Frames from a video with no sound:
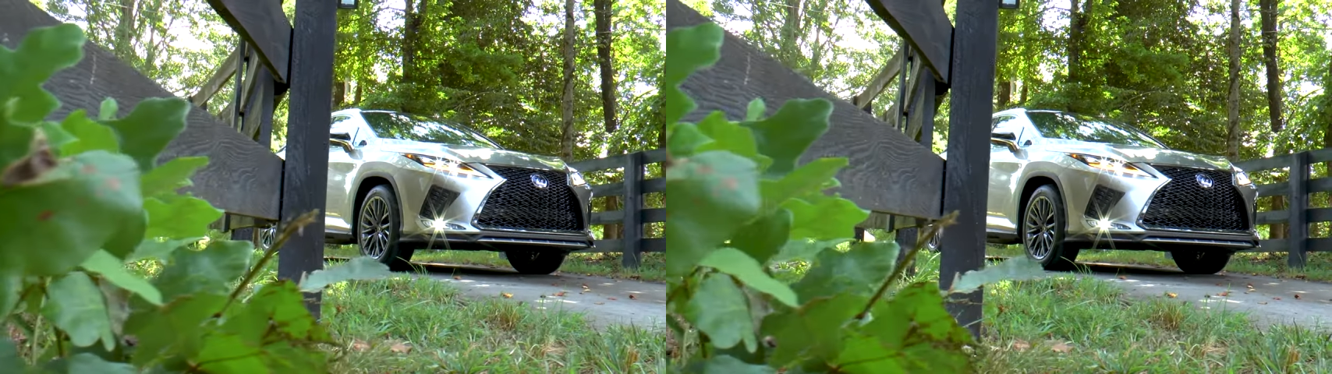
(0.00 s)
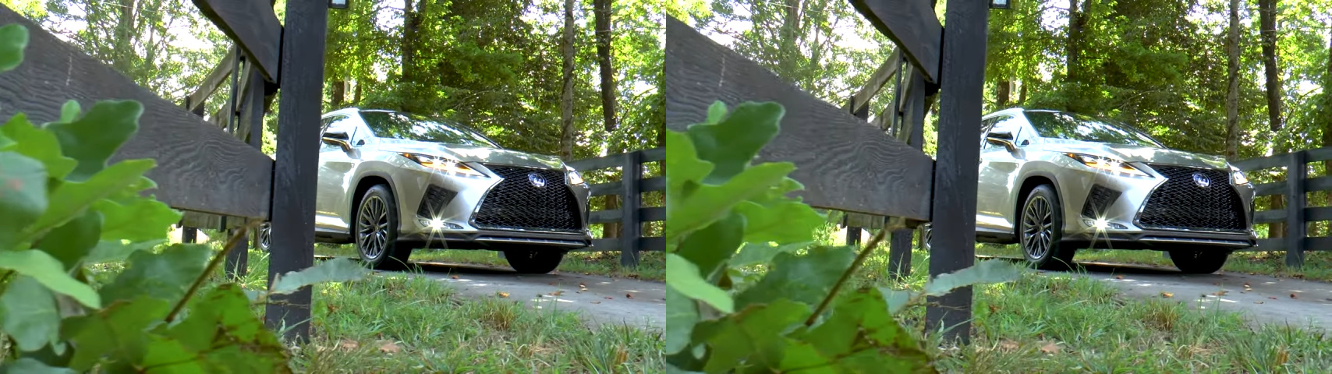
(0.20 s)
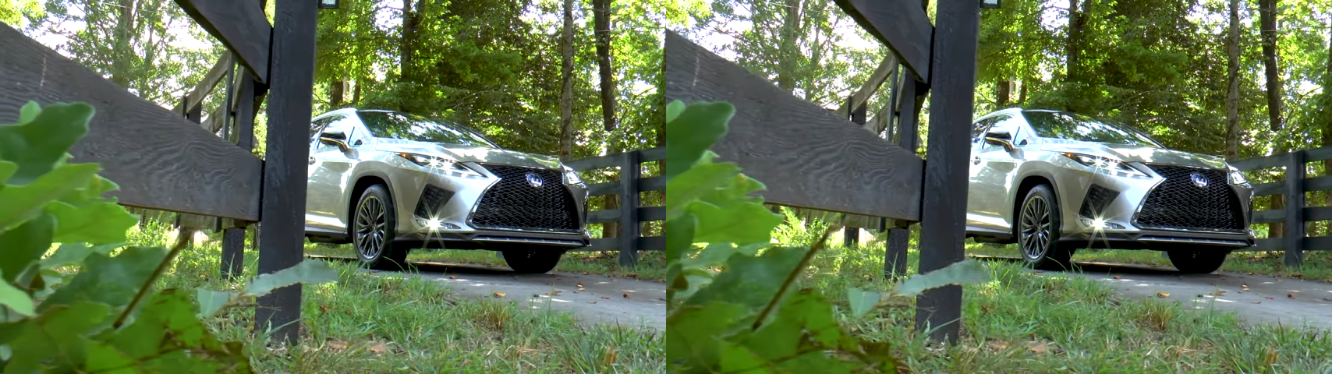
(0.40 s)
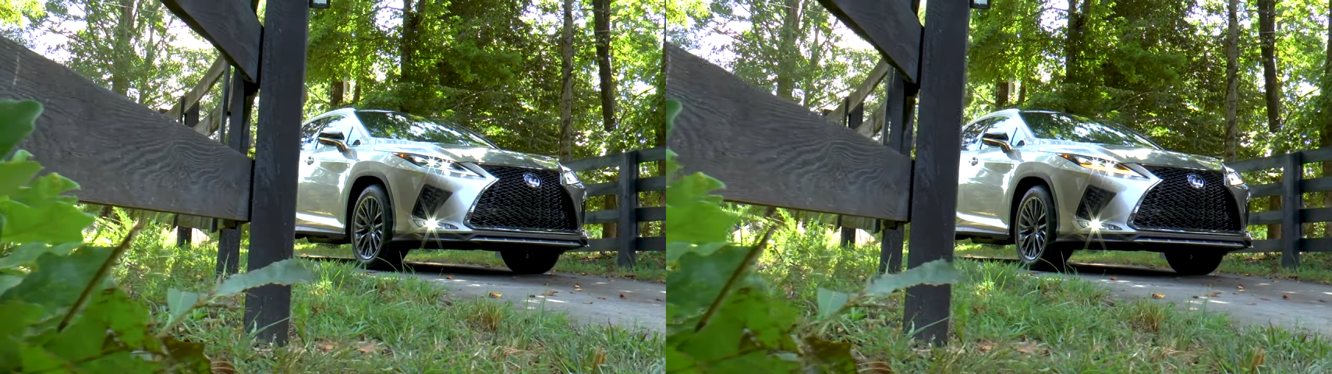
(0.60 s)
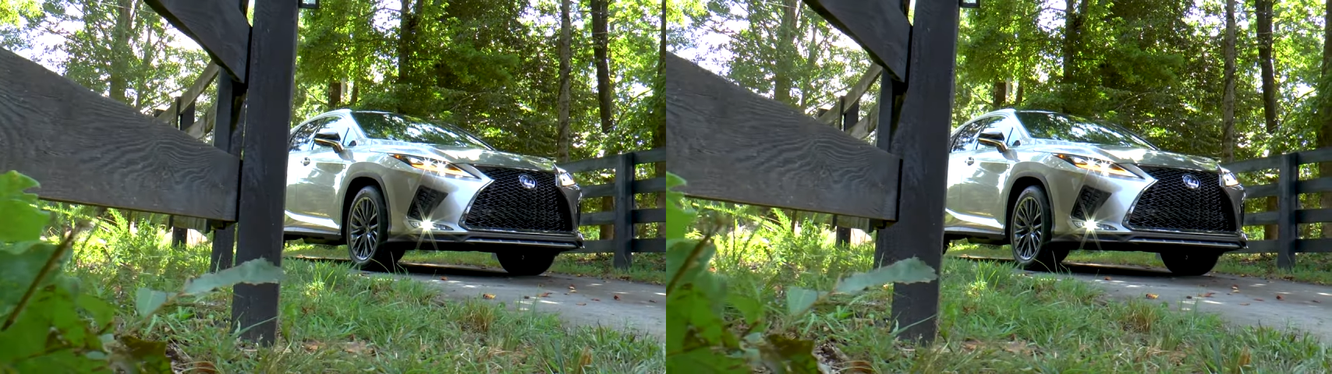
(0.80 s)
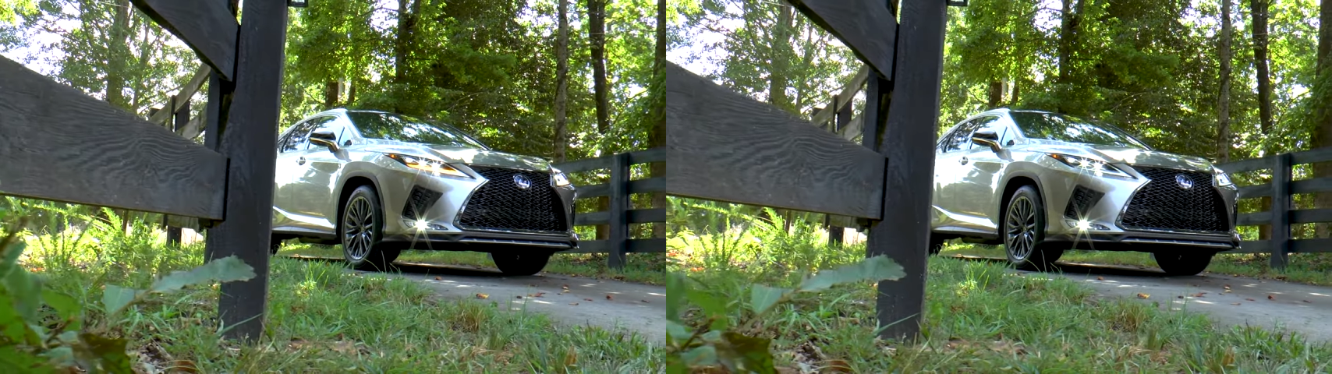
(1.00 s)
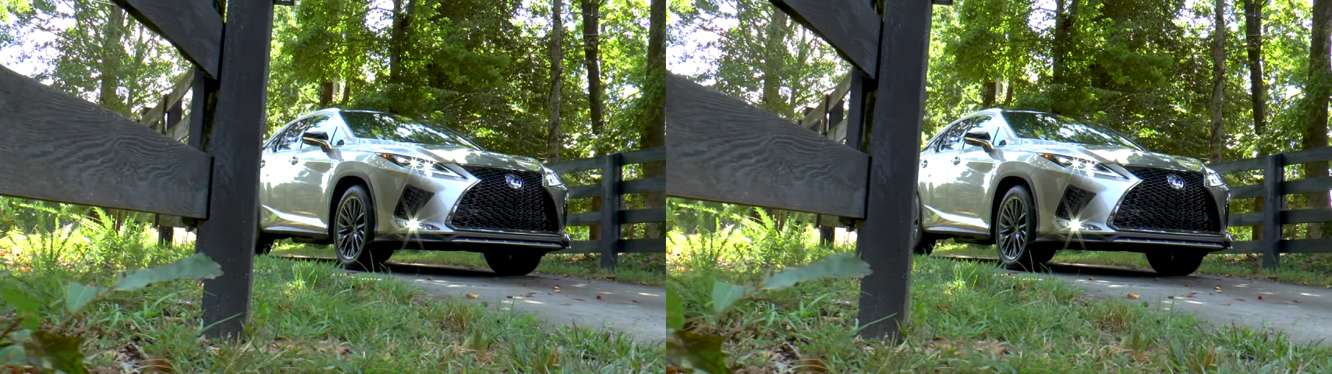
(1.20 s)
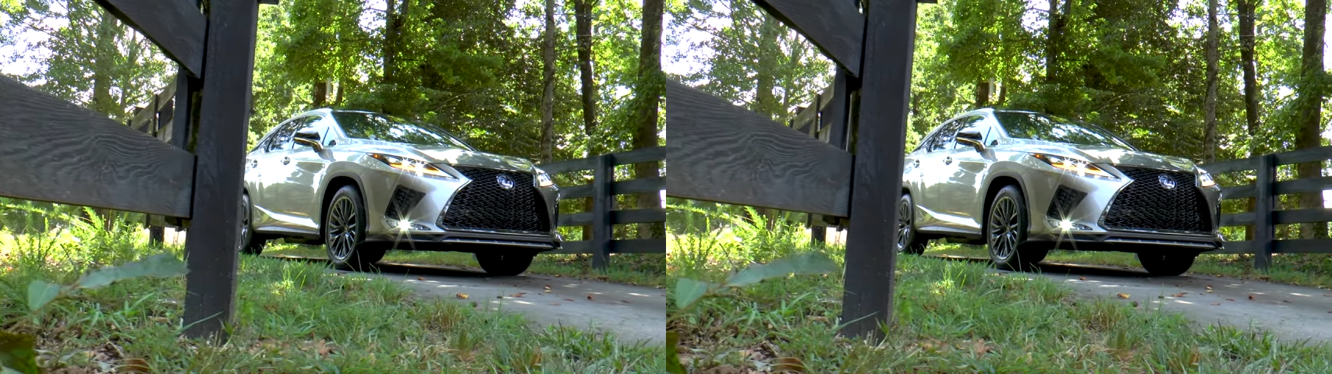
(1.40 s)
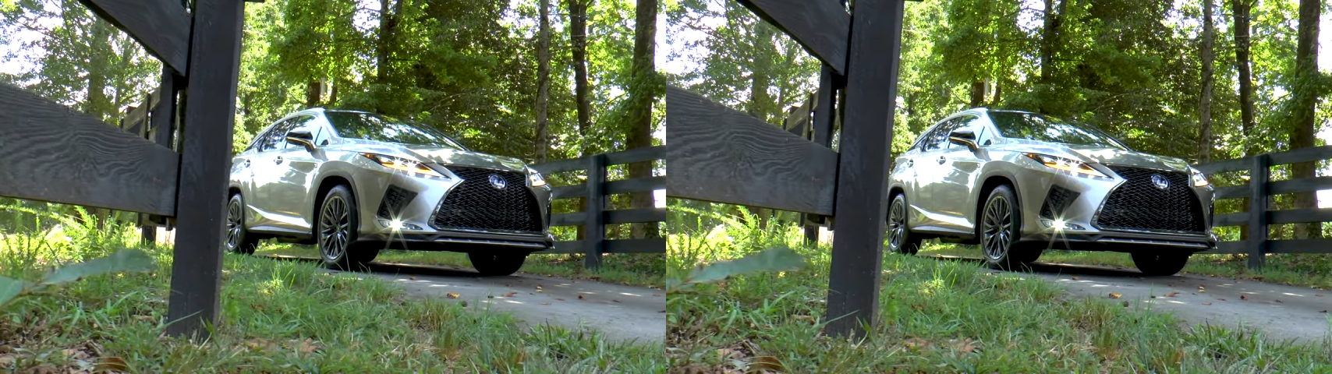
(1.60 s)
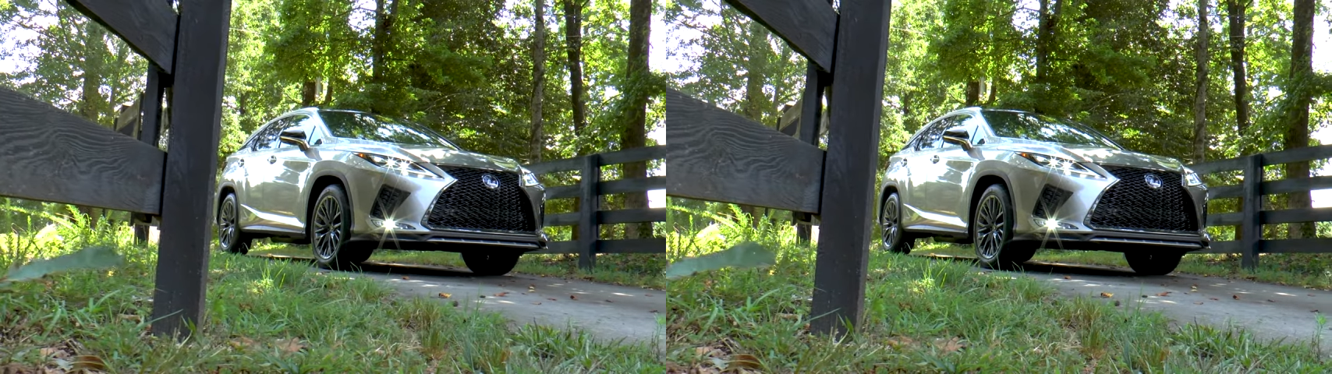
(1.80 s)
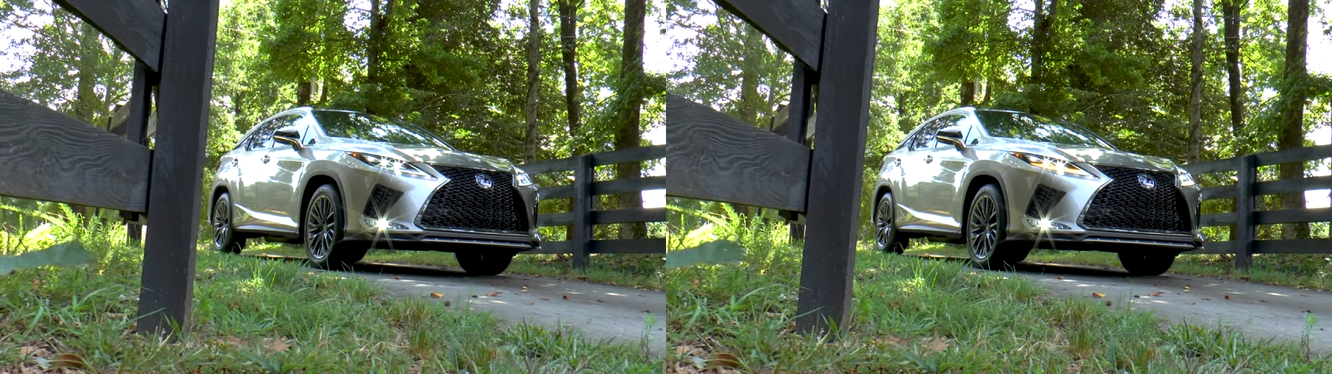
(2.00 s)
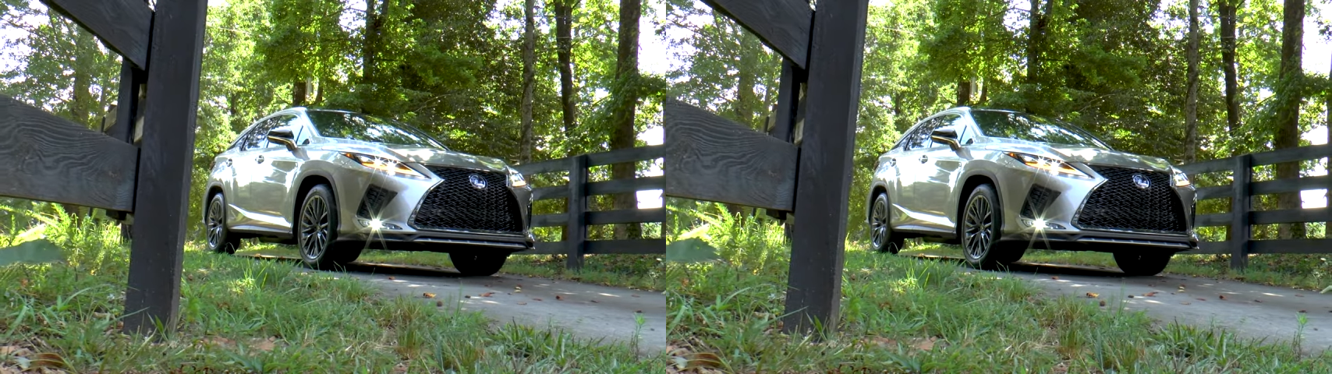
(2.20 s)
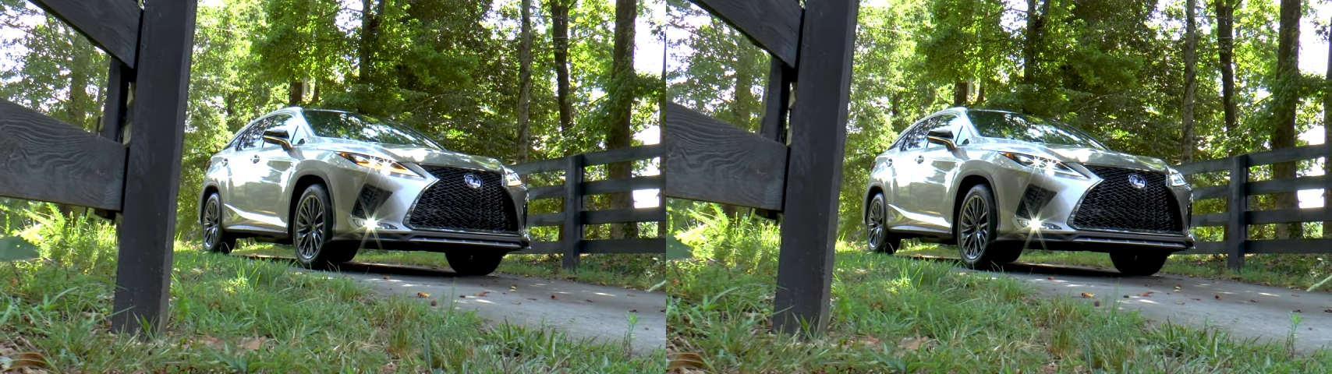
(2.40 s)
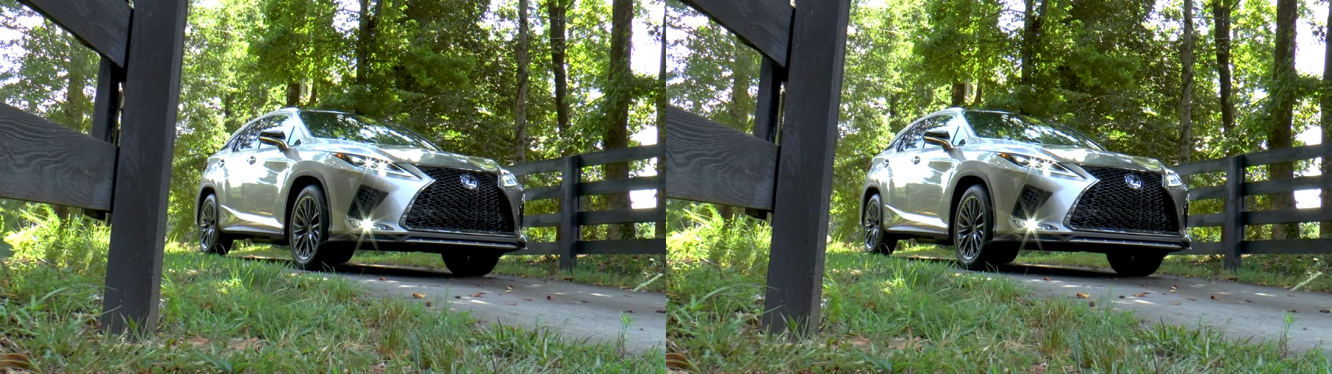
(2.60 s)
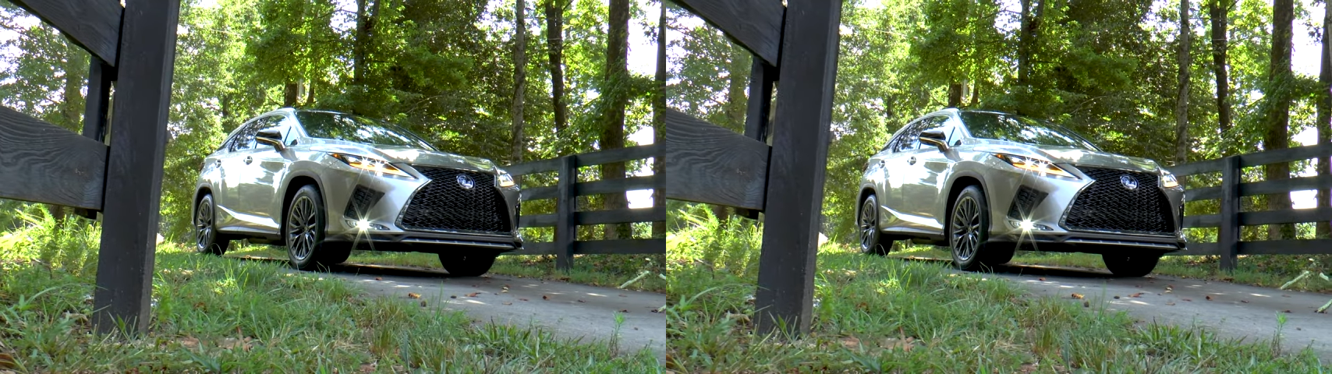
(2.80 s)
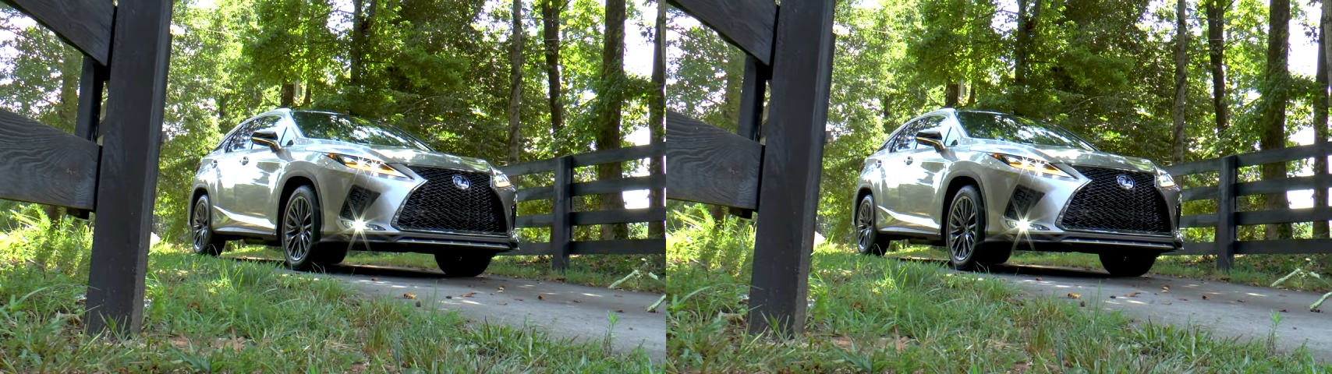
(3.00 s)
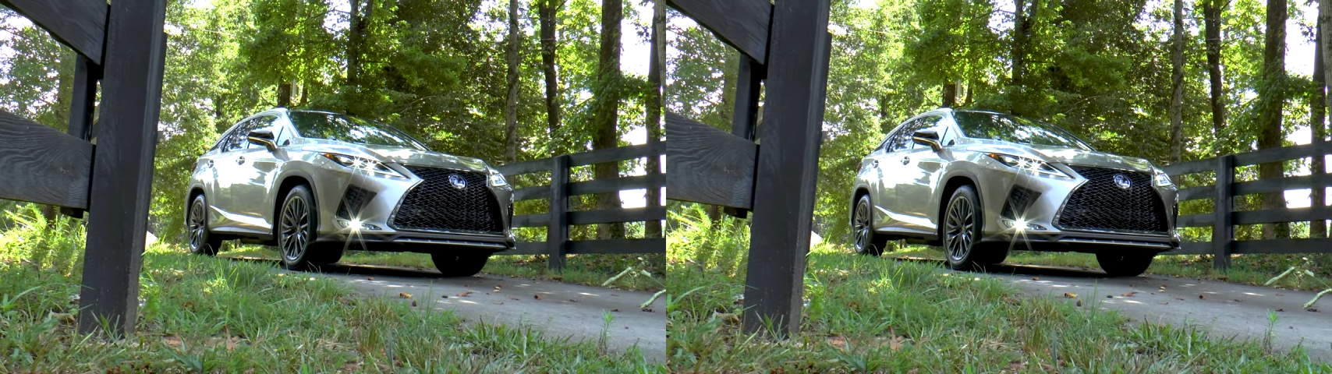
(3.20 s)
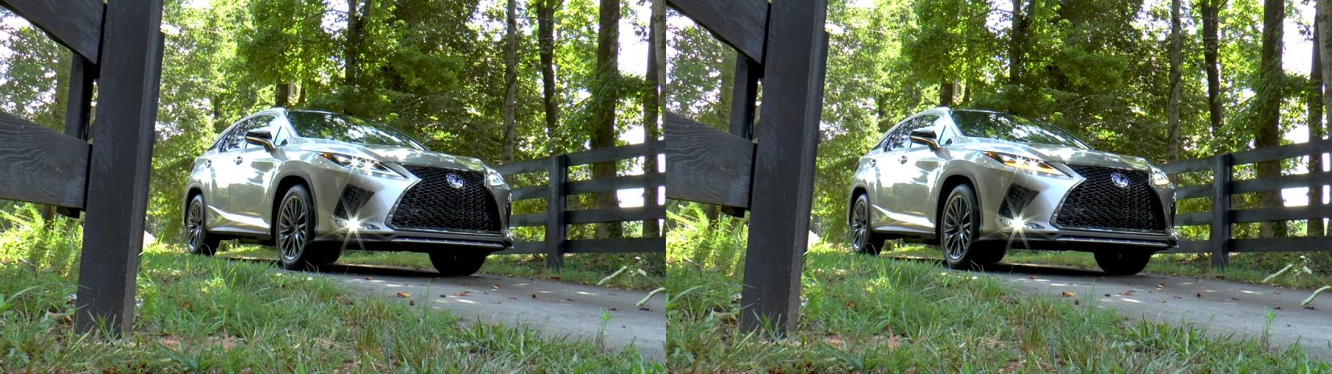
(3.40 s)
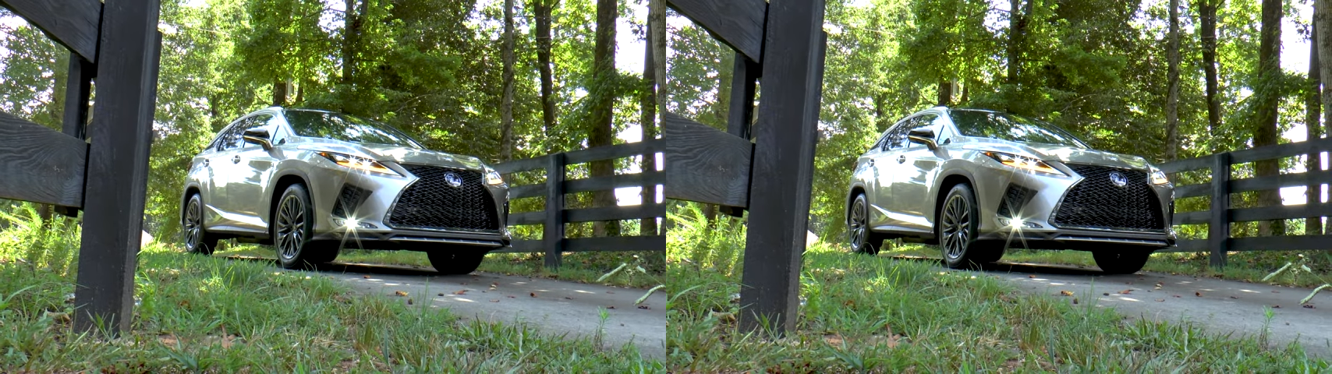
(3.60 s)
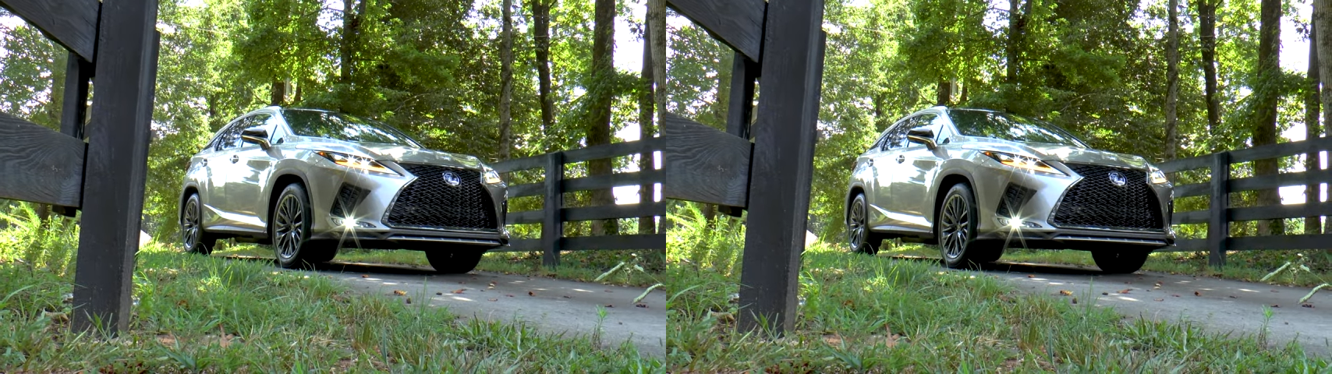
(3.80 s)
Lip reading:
No face is visible, so there are no lips to read.